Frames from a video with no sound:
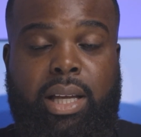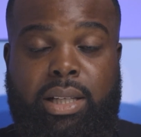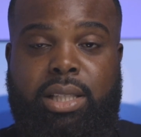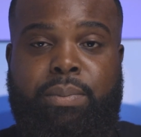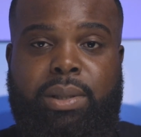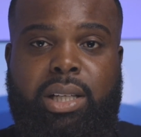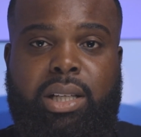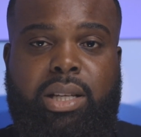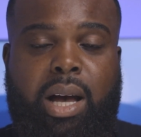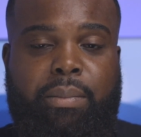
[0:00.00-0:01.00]
this
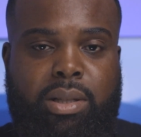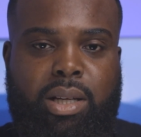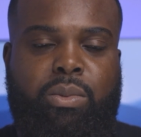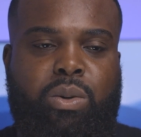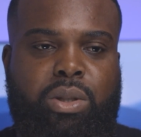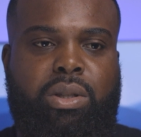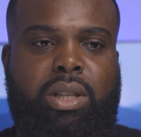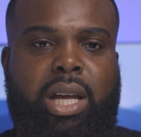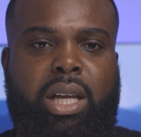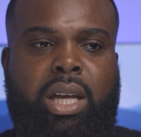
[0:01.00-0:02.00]
particular topic. Tell me what you
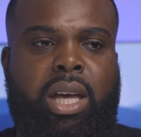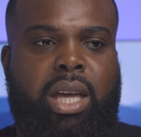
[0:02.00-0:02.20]
think.